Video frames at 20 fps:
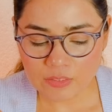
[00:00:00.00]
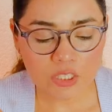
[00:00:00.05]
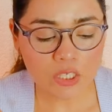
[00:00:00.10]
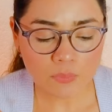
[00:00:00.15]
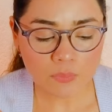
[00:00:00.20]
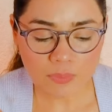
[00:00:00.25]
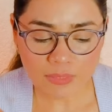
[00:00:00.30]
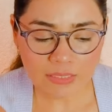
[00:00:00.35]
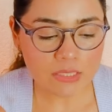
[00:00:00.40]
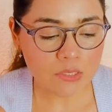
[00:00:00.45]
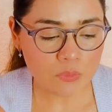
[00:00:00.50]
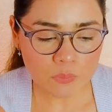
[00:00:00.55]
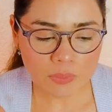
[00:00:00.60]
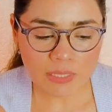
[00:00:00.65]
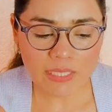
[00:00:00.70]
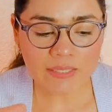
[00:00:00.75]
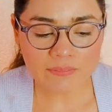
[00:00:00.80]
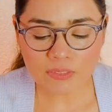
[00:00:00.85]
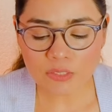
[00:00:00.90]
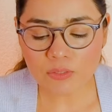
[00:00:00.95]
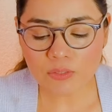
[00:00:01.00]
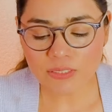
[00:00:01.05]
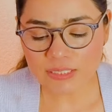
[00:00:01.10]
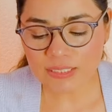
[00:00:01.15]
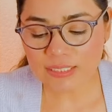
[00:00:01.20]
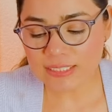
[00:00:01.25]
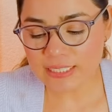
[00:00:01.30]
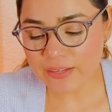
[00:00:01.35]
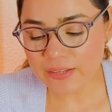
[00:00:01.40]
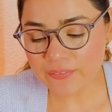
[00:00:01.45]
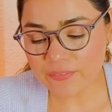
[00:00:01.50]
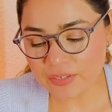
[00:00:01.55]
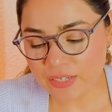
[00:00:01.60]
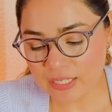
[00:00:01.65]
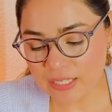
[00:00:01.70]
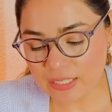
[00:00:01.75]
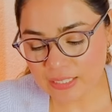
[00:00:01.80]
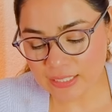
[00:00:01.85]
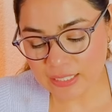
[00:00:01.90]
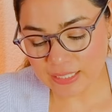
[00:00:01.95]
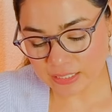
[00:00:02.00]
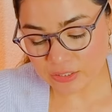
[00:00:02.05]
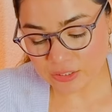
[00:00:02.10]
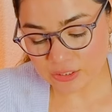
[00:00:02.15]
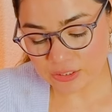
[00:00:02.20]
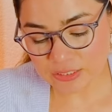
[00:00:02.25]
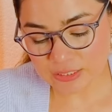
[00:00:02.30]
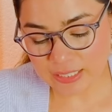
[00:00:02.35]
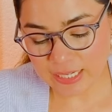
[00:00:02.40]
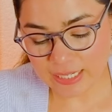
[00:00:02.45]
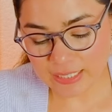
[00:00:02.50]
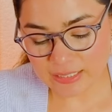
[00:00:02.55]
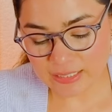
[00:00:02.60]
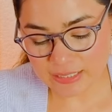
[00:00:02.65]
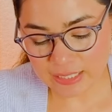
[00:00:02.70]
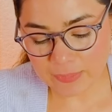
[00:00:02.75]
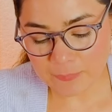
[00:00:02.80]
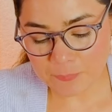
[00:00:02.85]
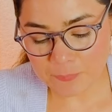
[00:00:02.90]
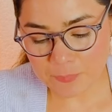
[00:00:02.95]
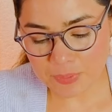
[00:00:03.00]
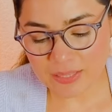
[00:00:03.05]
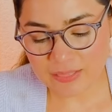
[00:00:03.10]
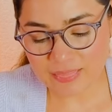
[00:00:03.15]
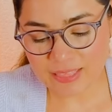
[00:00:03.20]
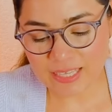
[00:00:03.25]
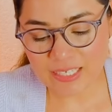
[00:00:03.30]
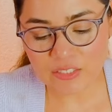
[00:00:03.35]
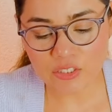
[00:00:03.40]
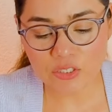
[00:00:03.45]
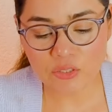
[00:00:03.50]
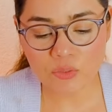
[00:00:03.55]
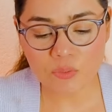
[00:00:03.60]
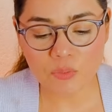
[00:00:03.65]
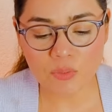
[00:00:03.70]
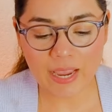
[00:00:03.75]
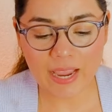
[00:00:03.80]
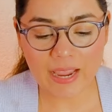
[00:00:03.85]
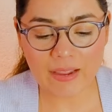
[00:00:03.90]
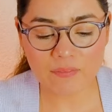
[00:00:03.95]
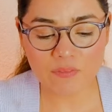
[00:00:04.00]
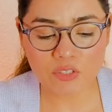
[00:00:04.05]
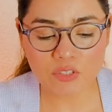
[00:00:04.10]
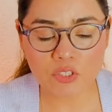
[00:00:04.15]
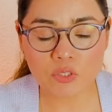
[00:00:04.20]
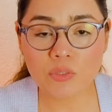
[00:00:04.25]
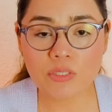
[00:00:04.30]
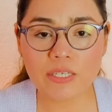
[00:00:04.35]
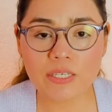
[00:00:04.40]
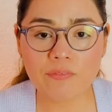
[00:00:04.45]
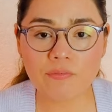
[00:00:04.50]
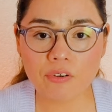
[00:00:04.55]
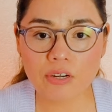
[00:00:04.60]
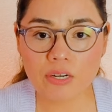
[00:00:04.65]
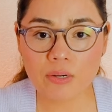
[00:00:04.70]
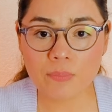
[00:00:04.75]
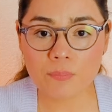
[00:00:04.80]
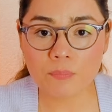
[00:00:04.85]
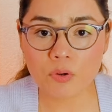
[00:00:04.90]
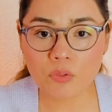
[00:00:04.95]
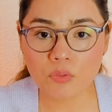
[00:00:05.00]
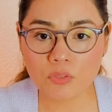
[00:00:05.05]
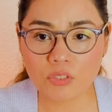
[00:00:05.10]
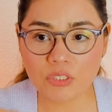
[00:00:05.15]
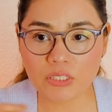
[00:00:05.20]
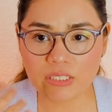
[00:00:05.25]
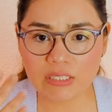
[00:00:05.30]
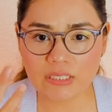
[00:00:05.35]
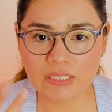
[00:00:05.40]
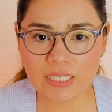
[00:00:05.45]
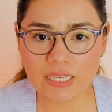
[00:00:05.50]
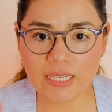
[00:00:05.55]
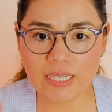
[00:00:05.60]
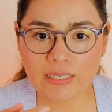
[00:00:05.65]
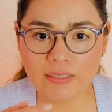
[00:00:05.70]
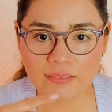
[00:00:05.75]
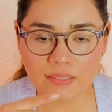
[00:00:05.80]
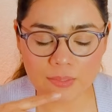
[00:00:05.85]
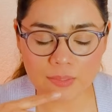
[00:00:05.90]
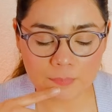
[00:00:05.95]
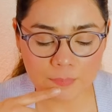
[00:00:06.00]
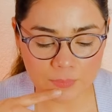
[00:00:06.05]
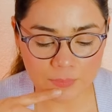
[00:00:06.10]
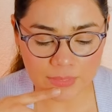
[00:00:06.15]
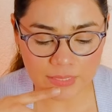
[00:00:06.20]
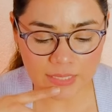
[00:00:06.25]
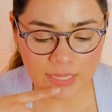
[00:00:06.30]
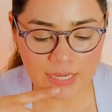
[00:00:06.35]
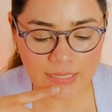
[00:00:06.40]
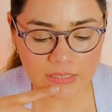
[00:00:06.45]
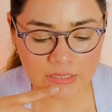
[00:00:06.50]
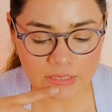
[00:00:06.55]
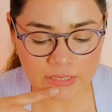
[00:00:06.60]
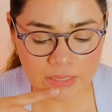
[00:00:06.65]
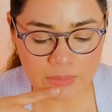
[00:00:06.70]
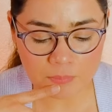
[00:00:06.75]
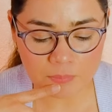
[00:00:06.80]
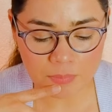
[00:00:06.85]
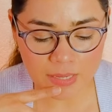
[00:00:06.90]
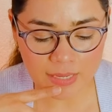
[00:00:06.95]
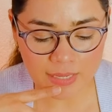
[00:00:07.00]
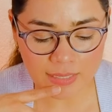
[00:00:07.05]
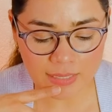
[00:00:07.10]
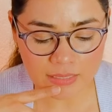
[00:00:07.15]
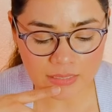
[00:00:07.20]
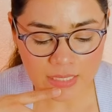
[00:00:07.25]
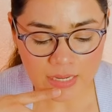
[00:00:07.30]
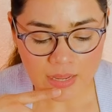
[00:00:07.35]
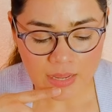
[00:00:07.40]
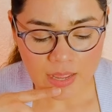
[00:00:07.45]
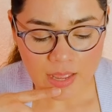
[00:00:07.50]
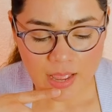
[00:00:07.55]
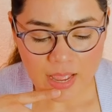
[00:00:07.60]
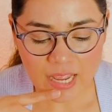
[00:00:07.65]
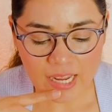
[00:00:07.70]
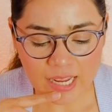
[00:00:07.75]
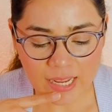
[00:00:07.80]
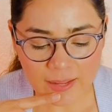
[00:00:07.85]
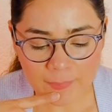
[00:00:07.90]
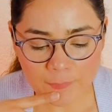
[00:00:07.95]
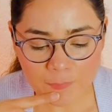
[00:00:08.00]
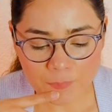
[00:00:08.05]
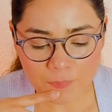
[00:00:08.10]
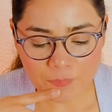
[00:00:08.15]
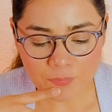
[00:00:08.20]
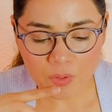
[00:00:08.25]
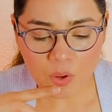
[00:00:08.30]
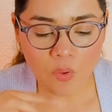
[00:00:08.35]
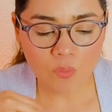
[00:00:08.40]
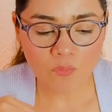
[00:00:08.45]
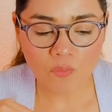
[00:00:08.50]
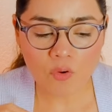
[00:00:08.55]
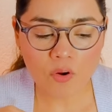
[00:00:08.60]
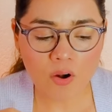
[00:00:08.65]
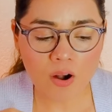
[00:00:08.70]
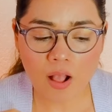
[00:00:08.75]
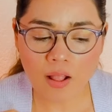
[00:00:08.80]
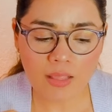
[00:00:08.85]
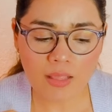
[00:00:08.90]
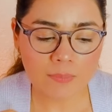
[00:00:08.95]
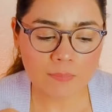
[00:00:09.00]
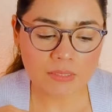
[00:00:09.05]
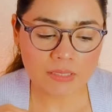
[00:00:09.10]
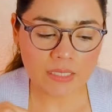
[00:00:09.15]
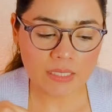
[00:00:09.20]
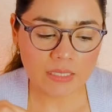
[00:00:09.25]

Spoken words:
So is the Queen of Swords is definitely understanding, but they do have two different approaches in communication. But overall, I'm